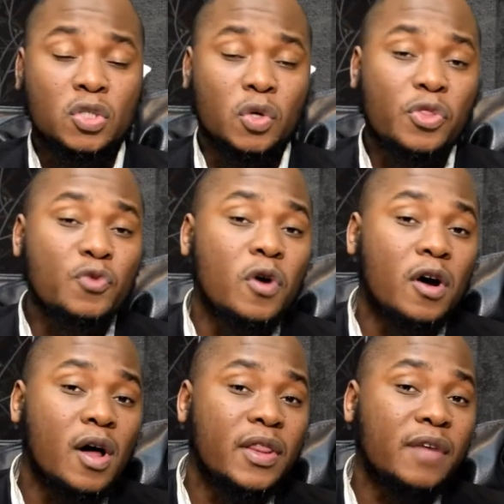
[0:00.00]
So
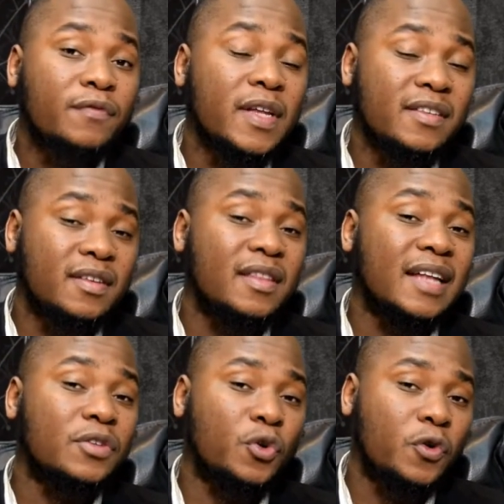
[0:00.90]
through all the affliction
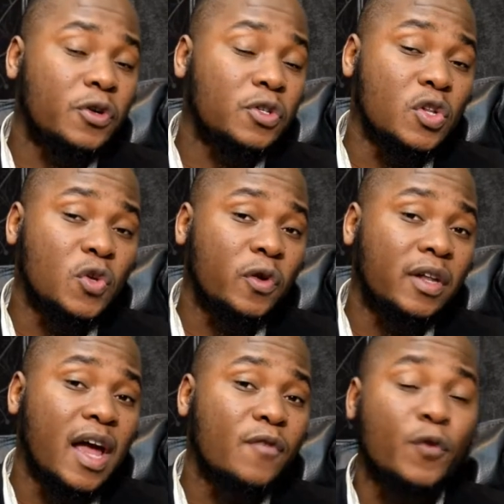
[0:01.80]
that occurs in your
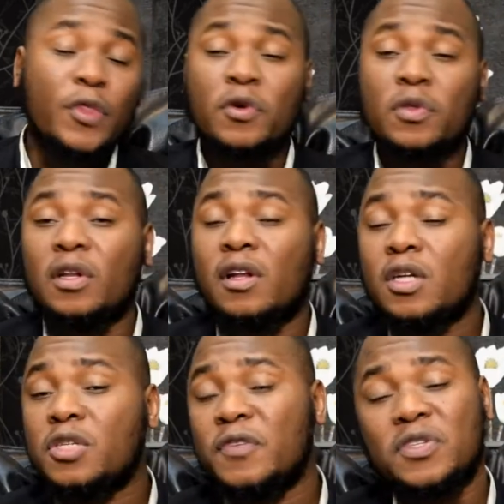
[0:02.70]
life, whether the
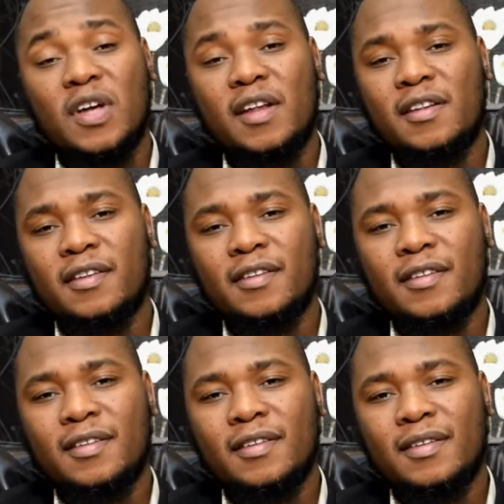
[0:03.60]
loss of a son
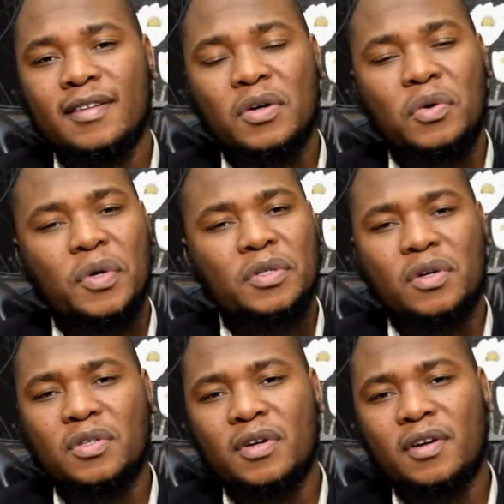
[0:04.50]
or a
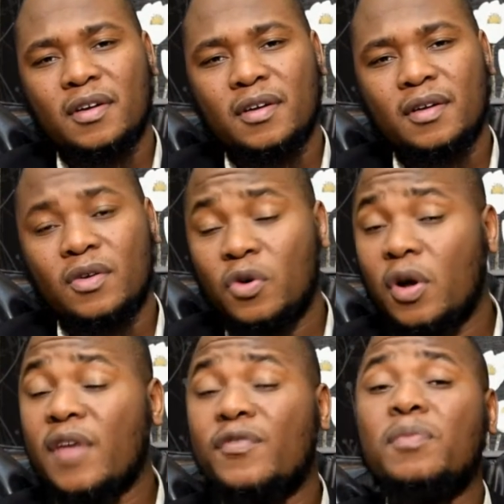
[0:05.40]
daughter
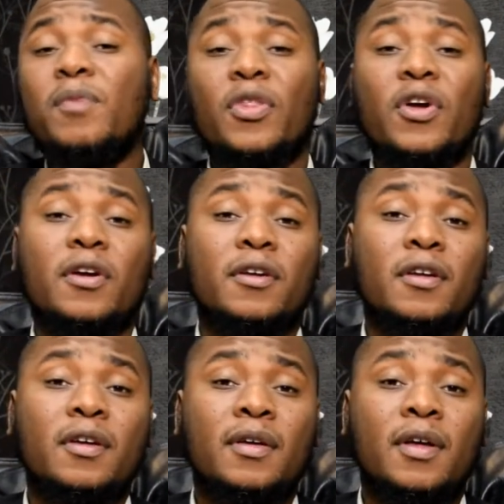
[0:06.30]
or even a mother,
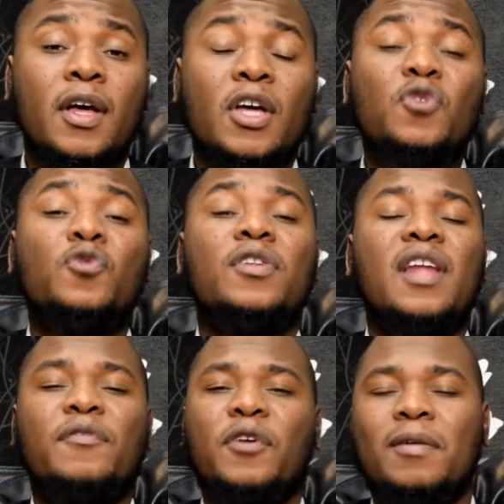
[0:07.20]
you
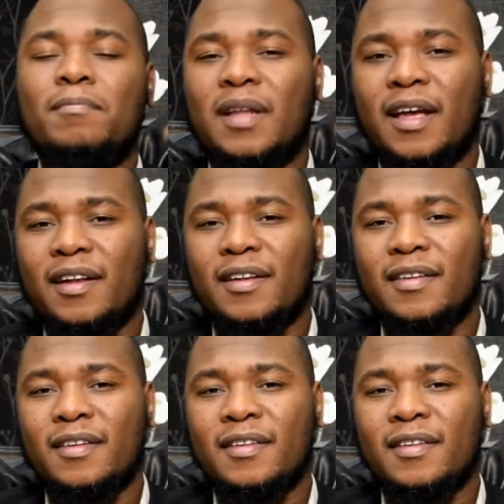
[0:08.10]
should never complain